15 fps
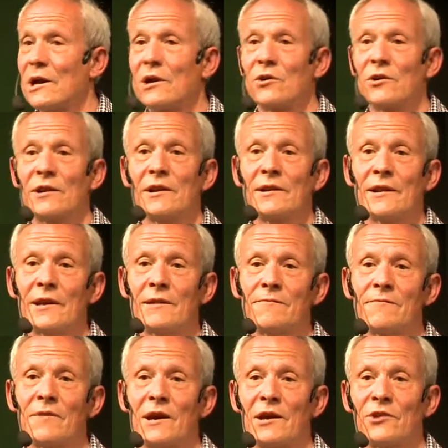could
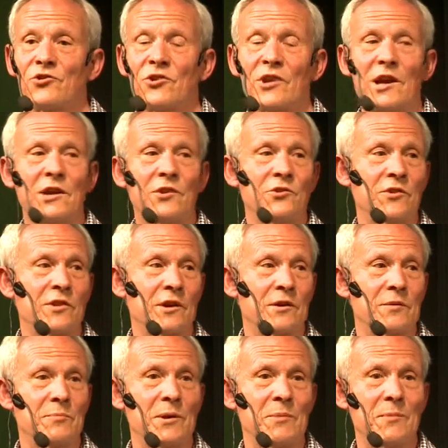identify a change that
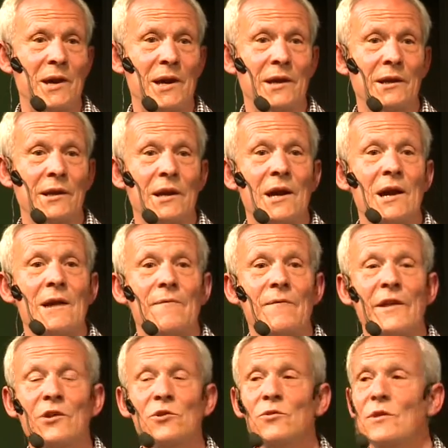could be made,
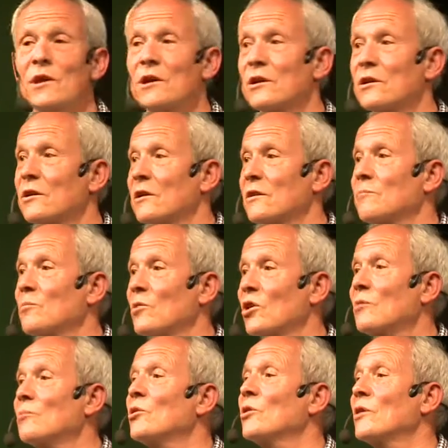they knew they could
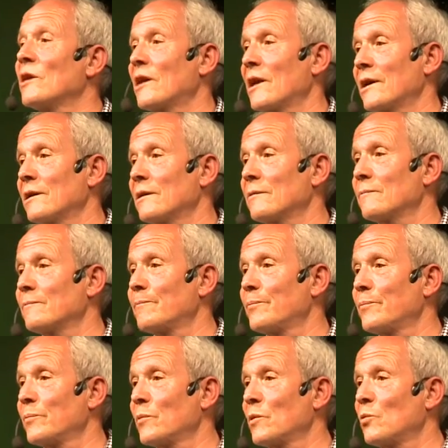communicate it.
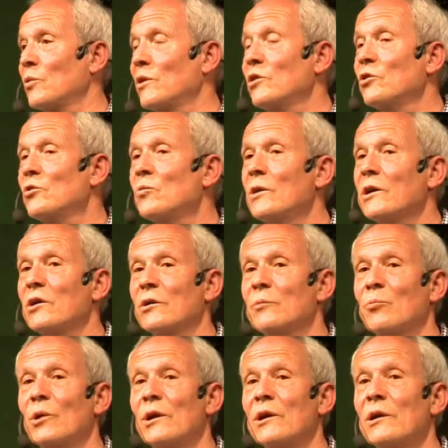We knew we could
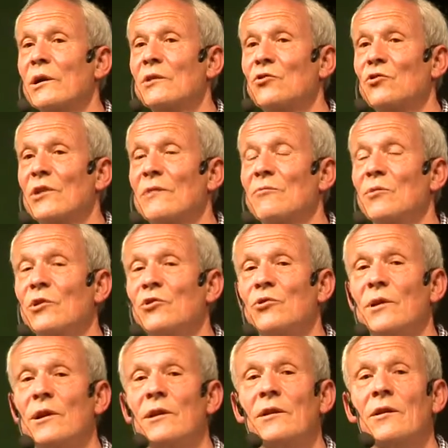bring, if we
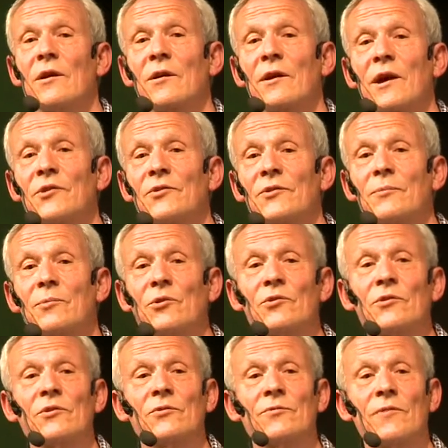treated our customers
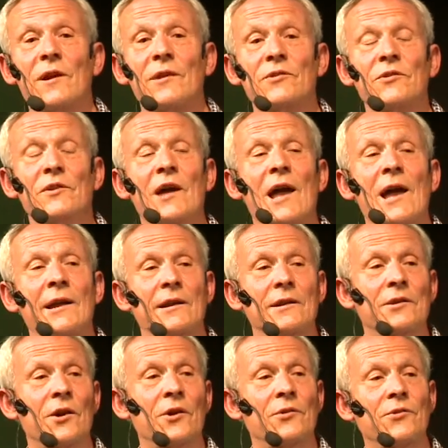as friends and
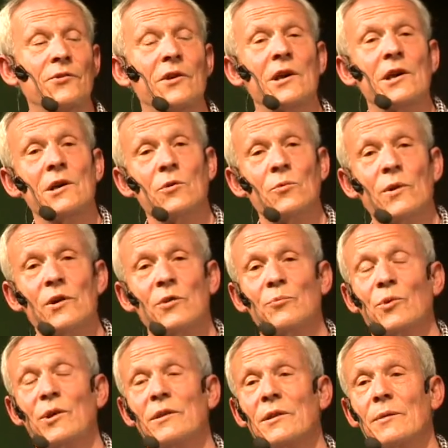adults, we could
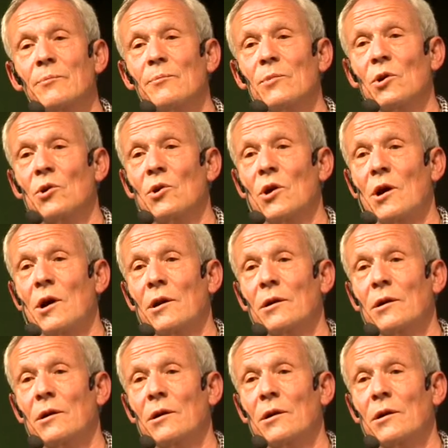bring them along.